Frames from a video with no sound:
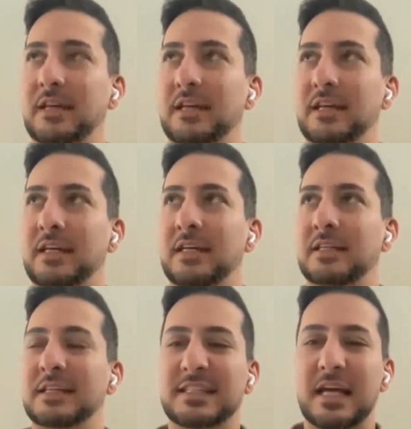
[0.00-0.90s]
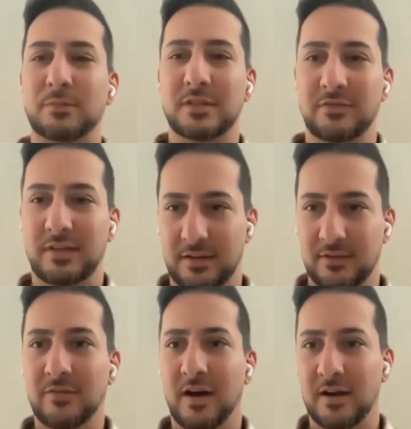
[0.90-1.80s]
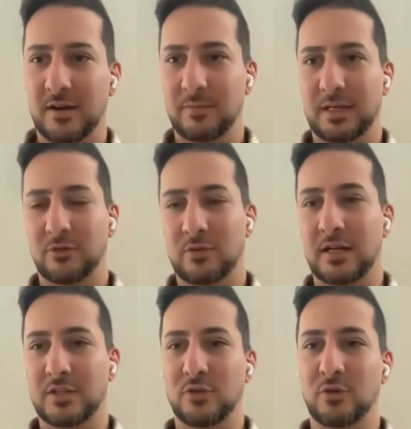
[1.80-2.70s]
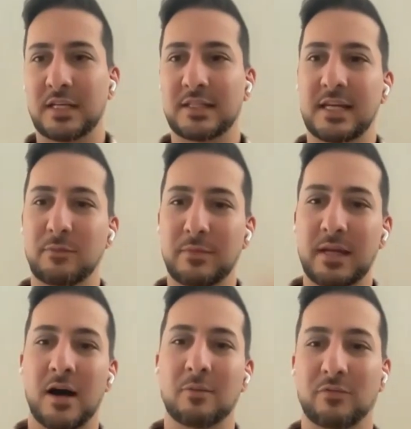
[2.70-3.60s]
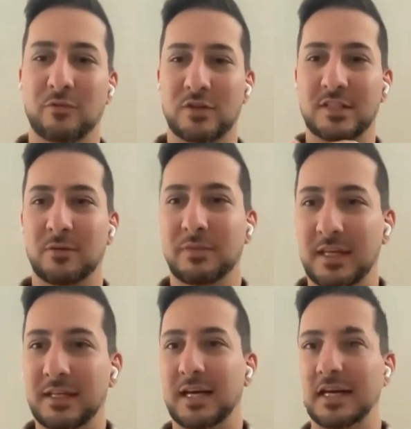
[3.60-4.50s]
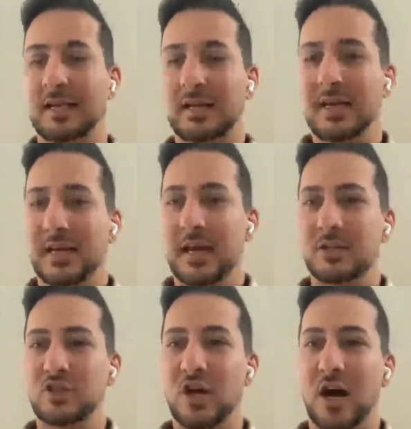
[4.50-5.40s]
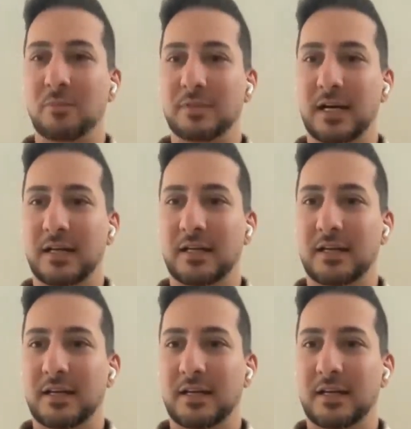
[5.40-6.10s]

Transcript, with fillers: he deceptively fired me, right? So he set me up for something that, a job that,